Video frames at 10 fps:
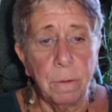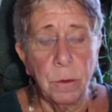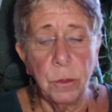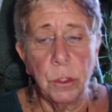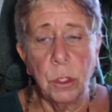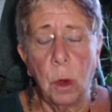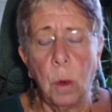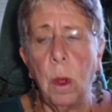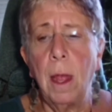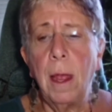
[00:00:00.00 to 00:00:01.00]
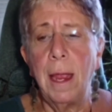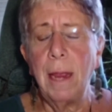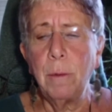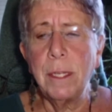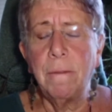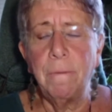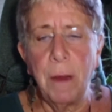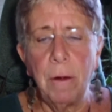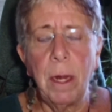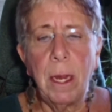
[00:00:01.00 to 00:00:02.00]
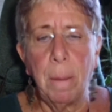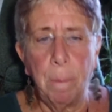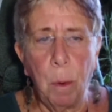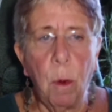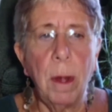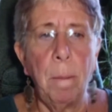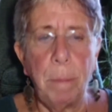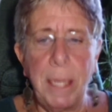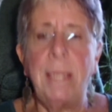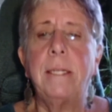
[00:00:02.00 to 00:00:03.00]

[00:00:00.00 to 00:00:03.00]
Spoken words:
So it was a very important piece